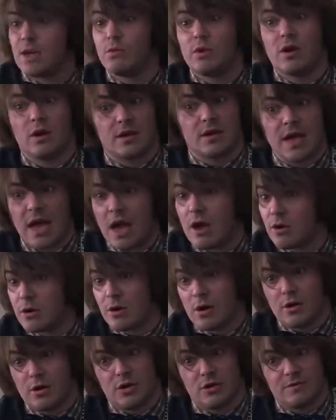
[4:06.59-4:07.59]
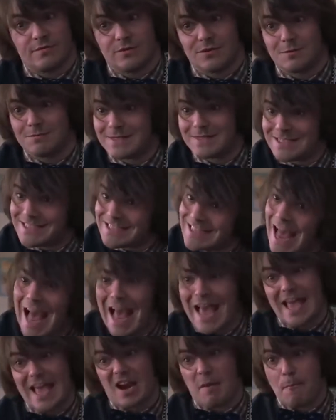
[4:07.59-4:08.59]
and we are counting on you for some
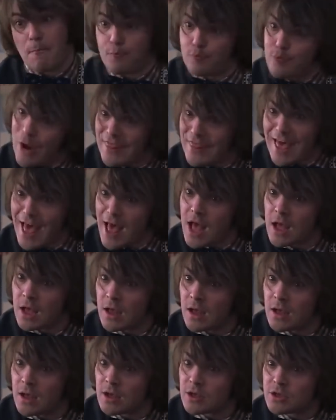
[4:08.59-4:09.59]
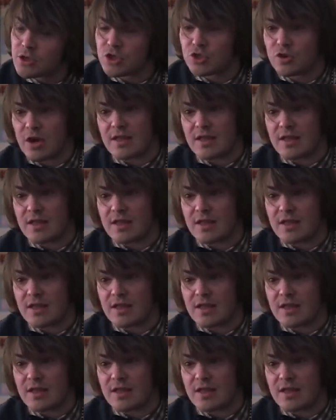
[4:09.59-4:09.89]
style, brother. So